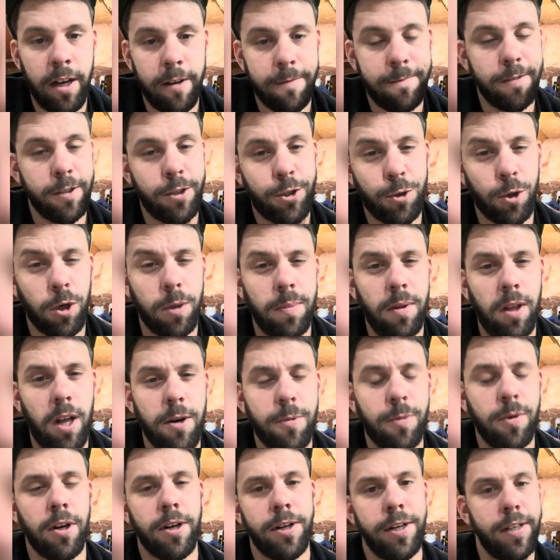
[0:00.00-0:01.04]
for the short
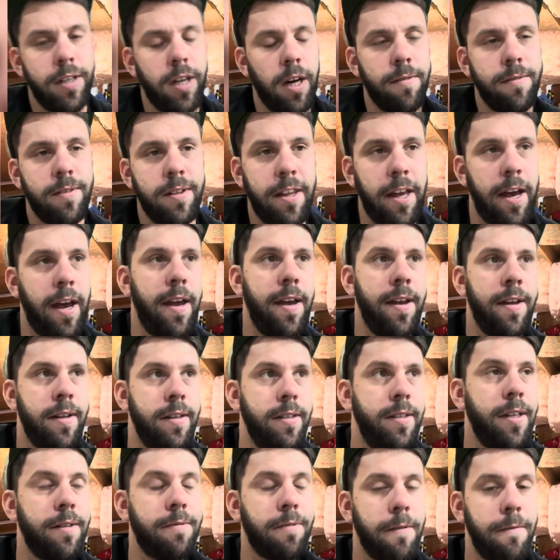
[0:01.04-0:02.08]
block, we already covered that in a
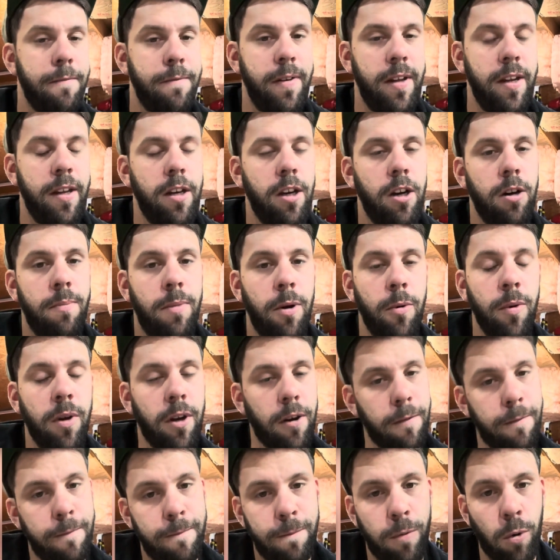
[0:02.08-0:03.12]
different video, but we
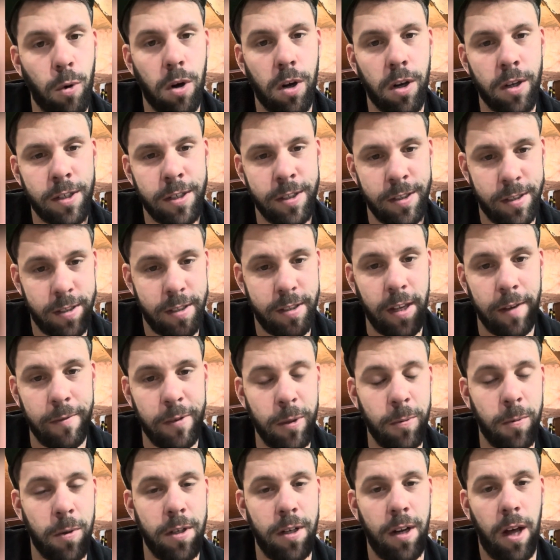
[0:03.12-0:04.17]
are
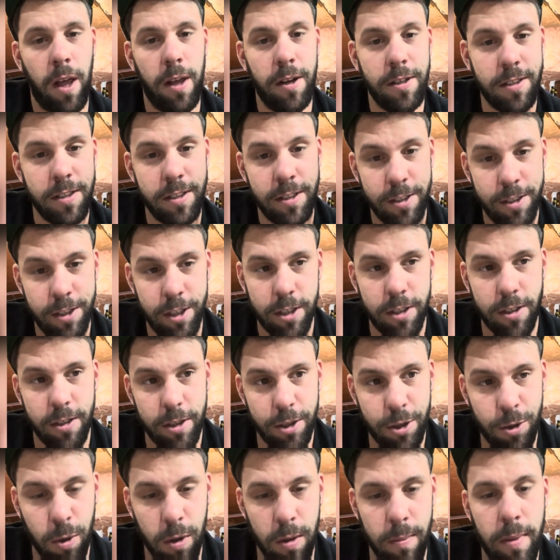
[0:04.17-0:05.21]
$471 into just the
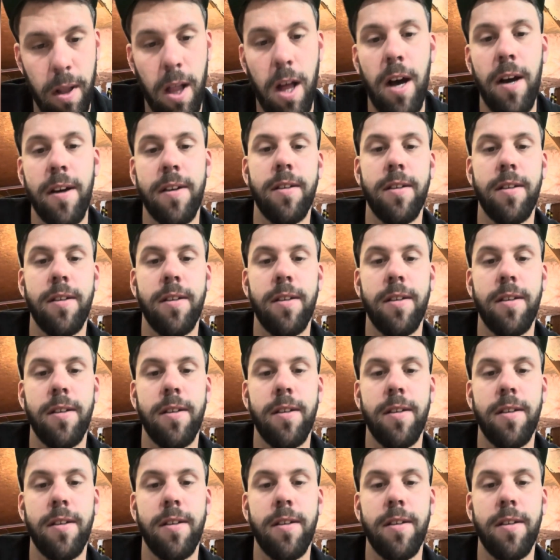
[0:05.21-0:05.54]
short block.